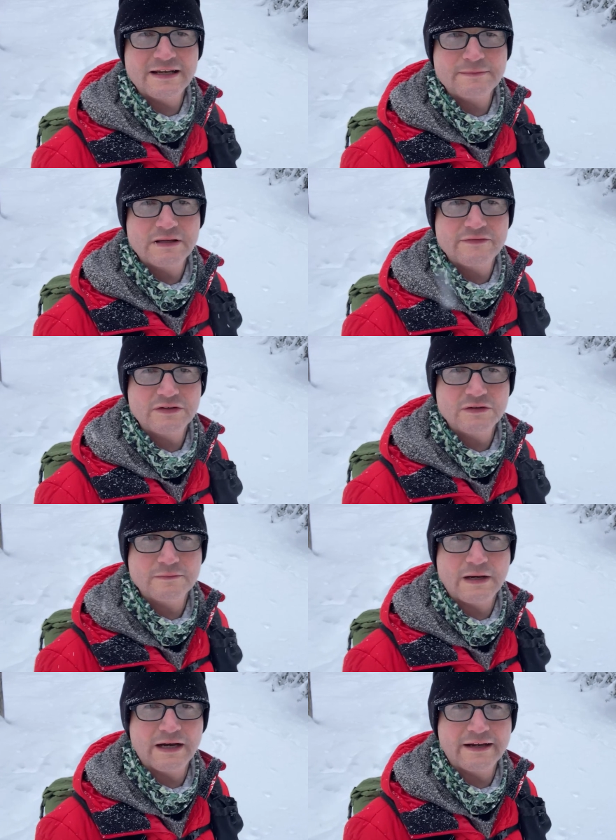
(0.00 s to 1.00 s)
I'm giving you
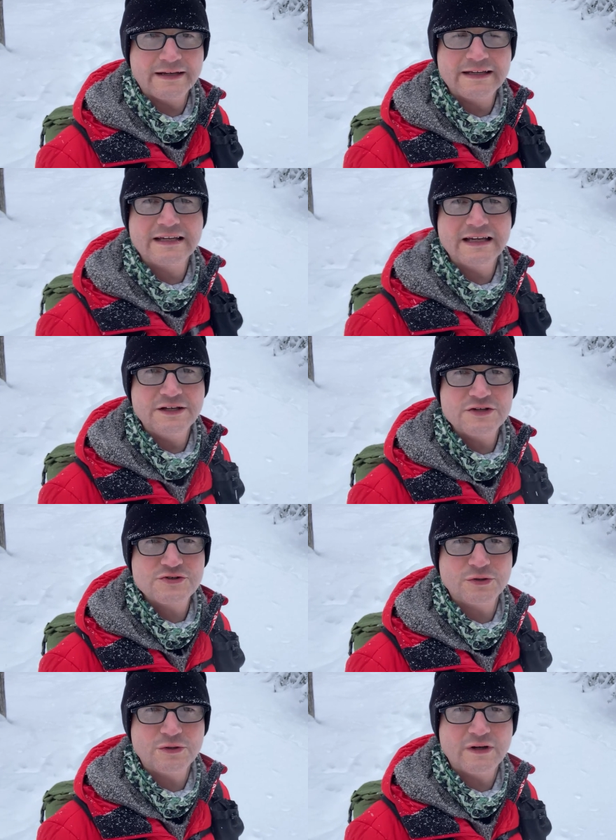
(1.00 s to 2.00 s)
my
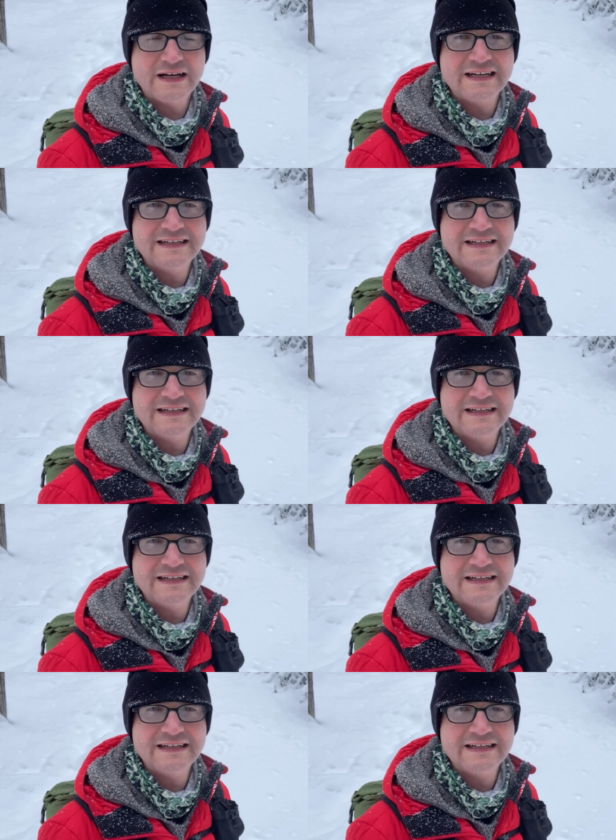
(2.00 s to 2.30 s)
initial